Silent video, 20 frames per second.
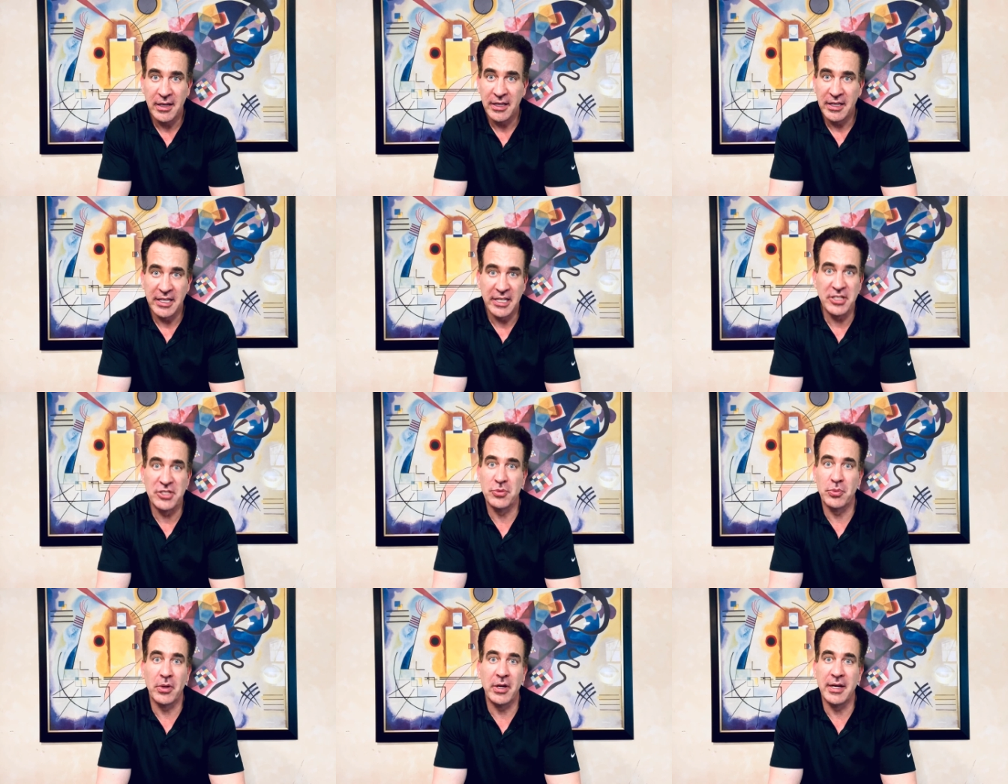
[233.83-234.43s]

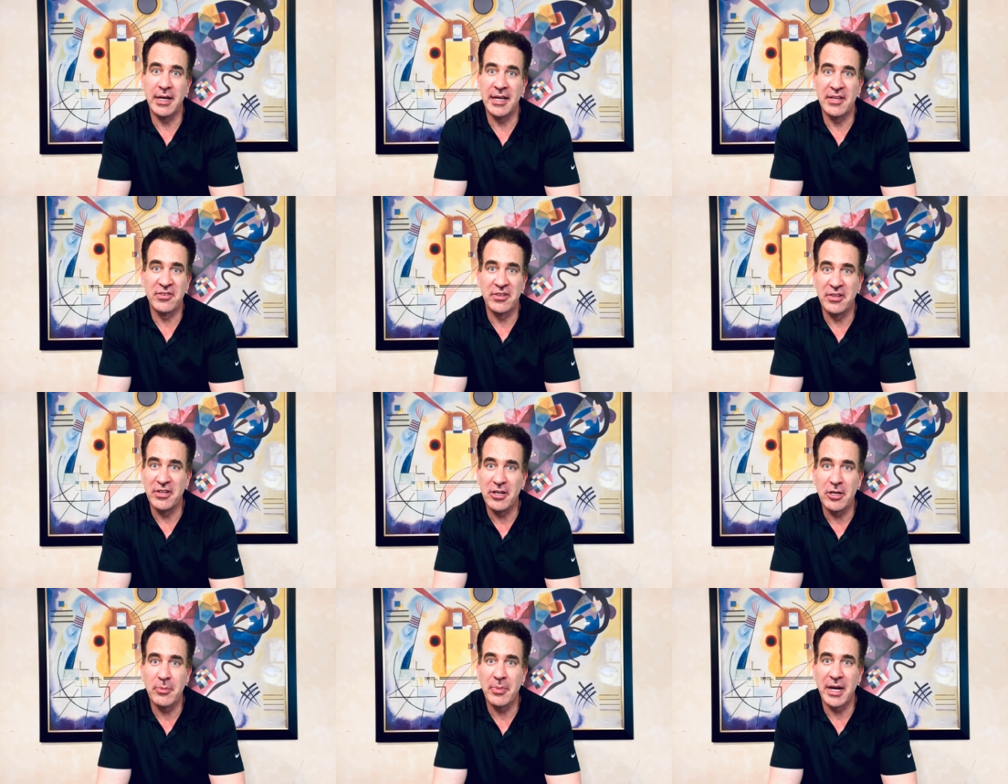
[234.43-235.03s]
each one has a
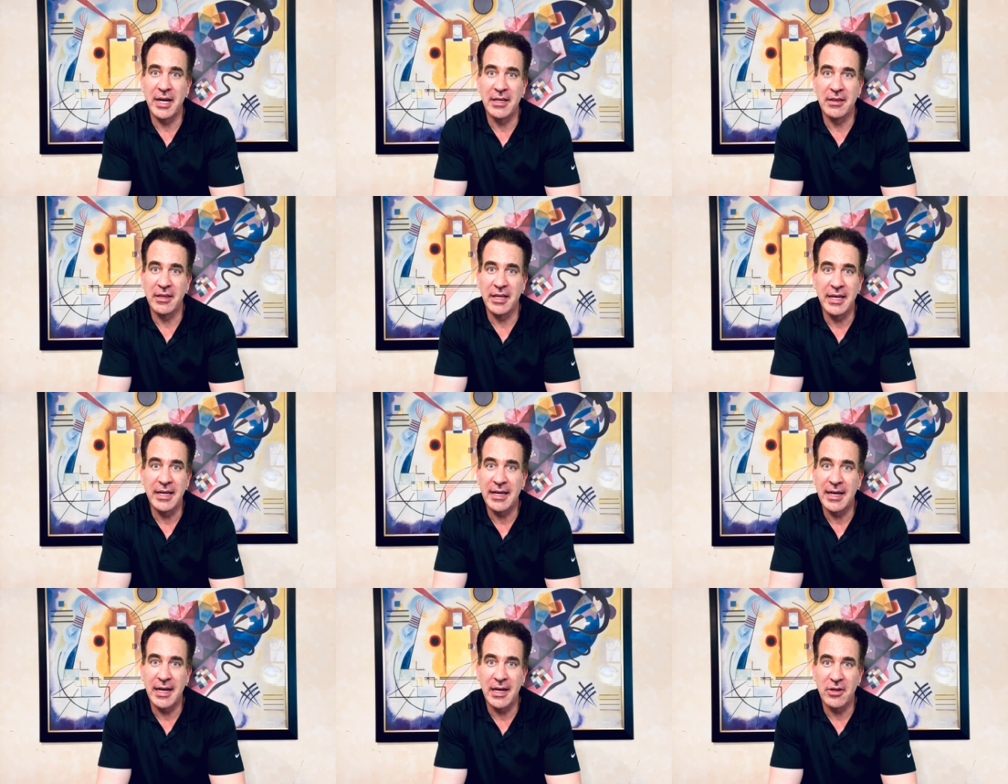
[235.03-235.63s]
nearby
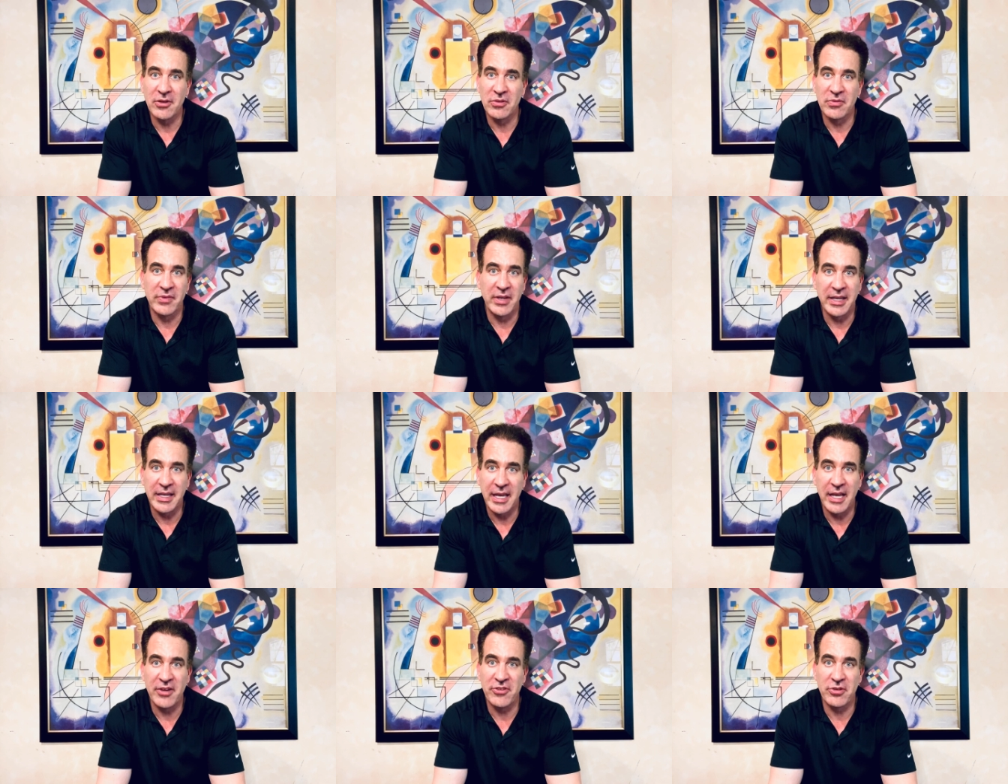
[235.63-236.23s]
lake house,
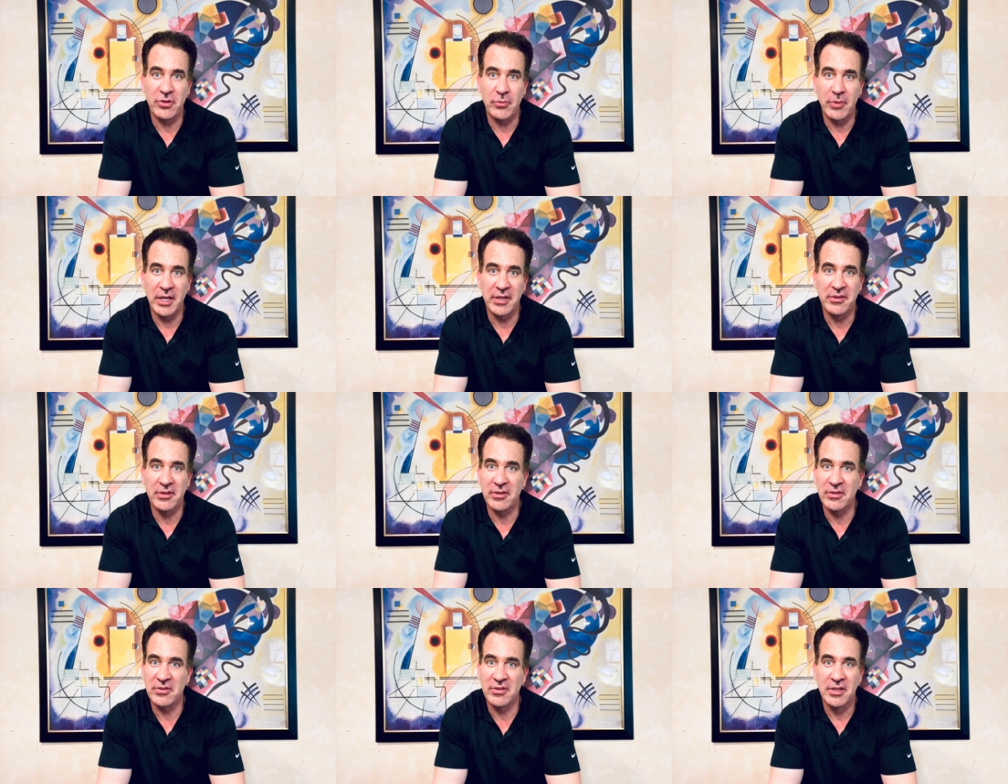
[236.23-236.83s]
vacation
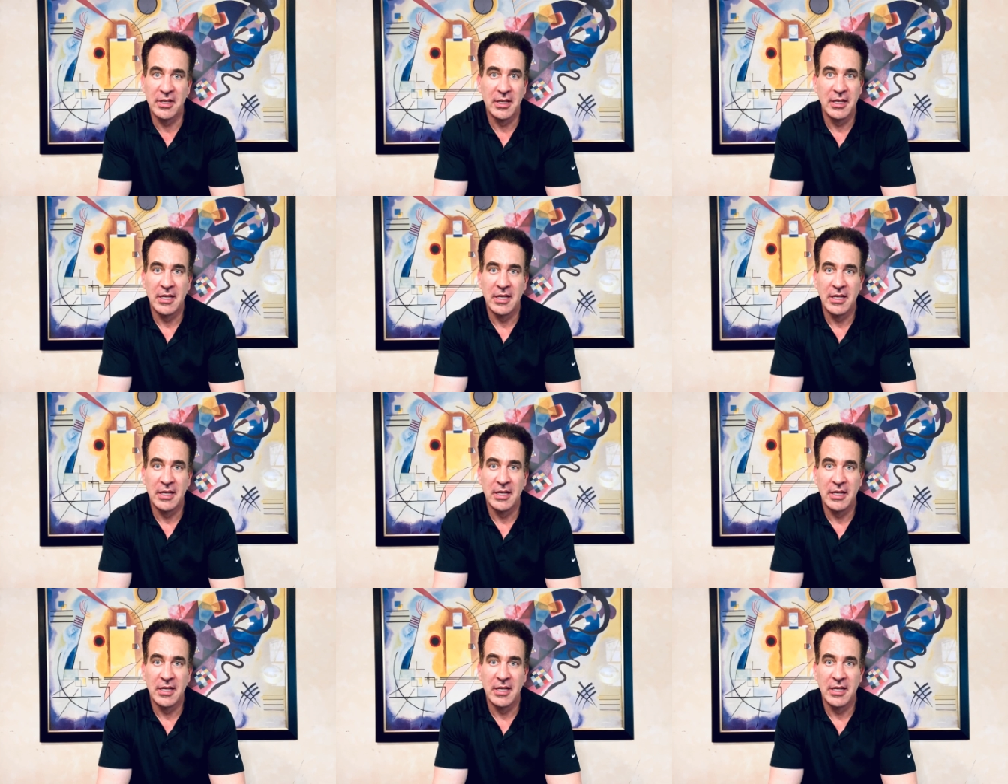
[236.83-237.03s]
rentals